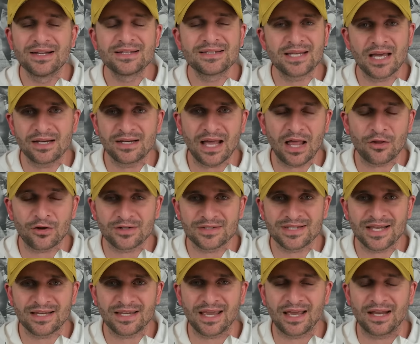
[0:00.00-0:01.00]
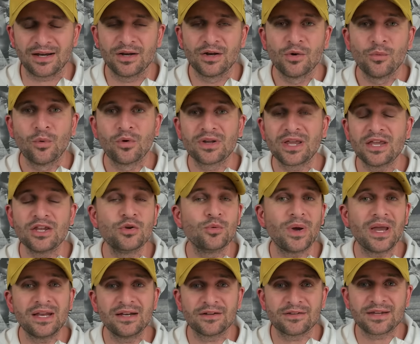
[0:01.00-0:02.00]
$10 ticket will get you
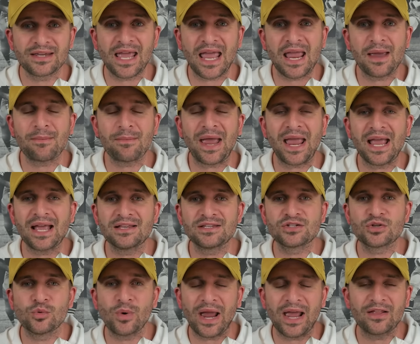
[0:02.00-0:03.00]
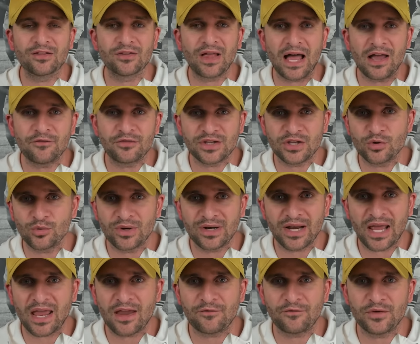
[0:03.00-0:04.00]
into the game and to a live
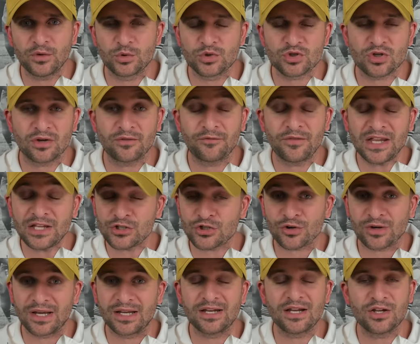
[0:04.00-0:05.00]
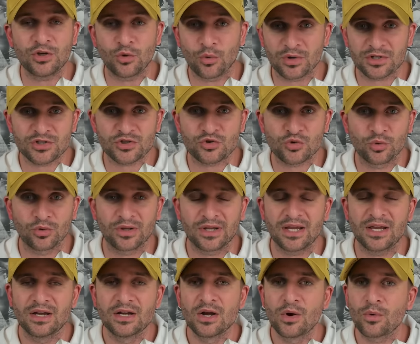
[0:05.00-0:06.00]
Q&A featuring yours
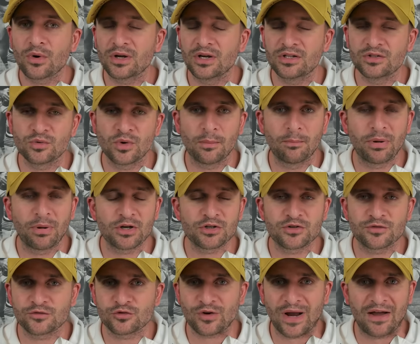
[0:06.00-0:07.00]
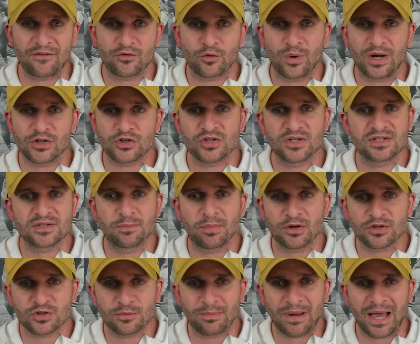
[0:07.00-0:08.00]
truly. We're going to do a bunch of draft questions,
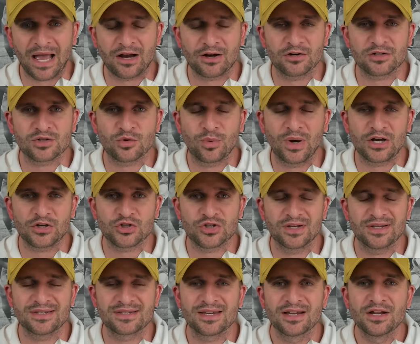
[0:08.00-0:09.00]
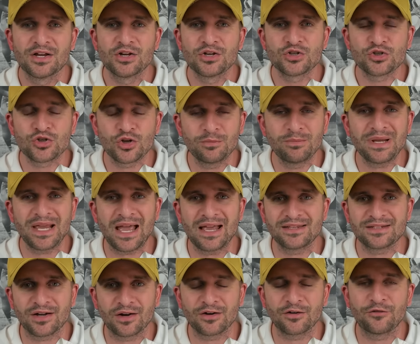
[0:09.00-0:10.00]
bunch of Packers questions. Should be a
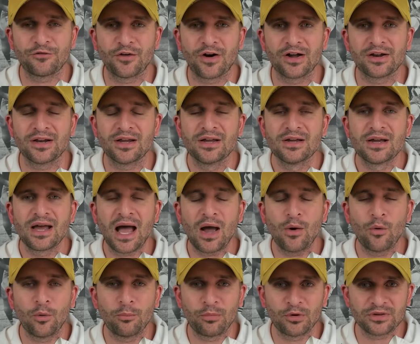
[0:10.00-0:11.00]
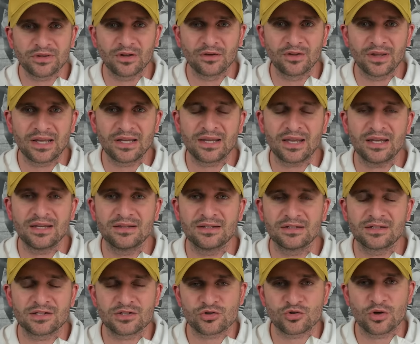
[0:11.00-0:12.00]
ton of fun. I will put the link in the
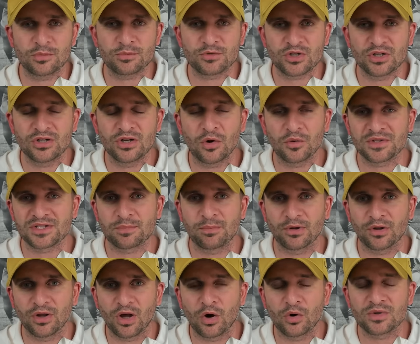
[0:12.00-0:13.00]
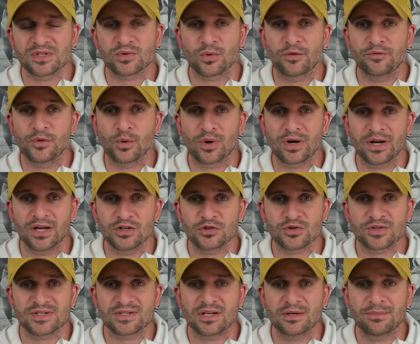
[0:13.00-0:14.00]
description notes below. So if you are
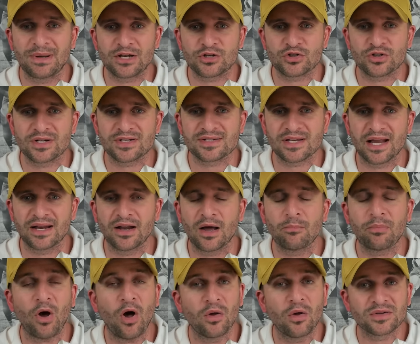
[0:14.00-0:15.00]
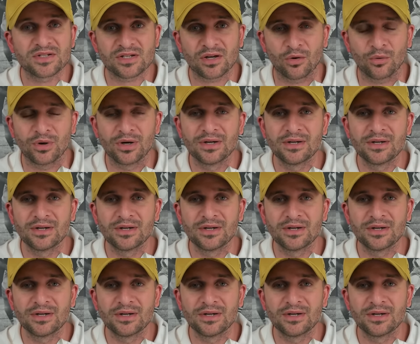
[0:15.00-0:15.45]
interested, make sure to sign up. Also,